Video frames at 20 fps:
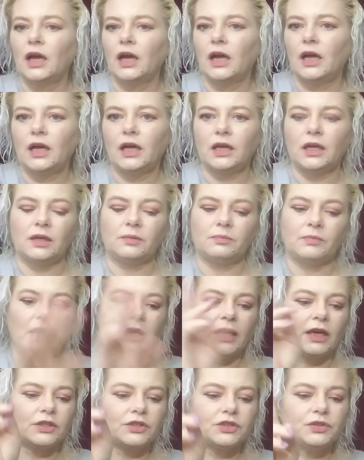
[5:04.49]
Um,
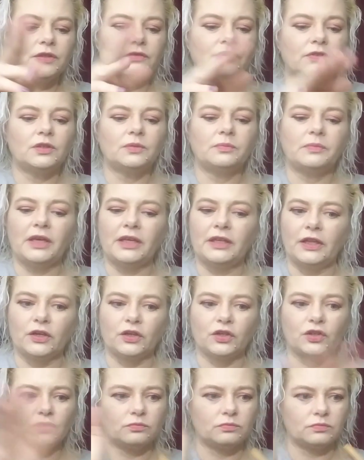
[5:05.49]
I got two of them and
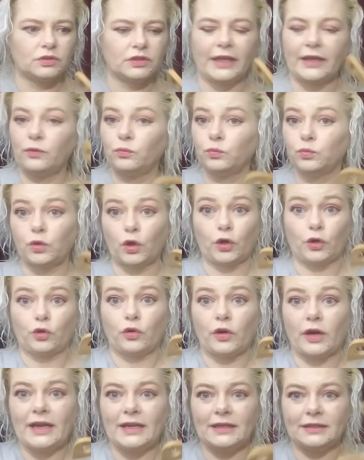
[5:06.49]
they're, they, they're
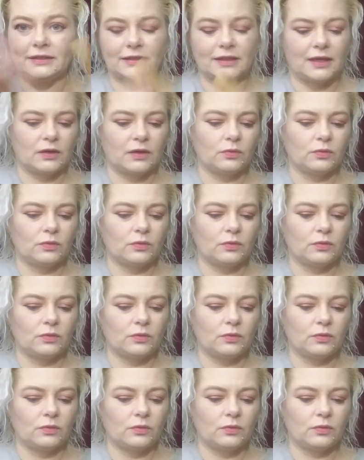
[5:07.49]
great.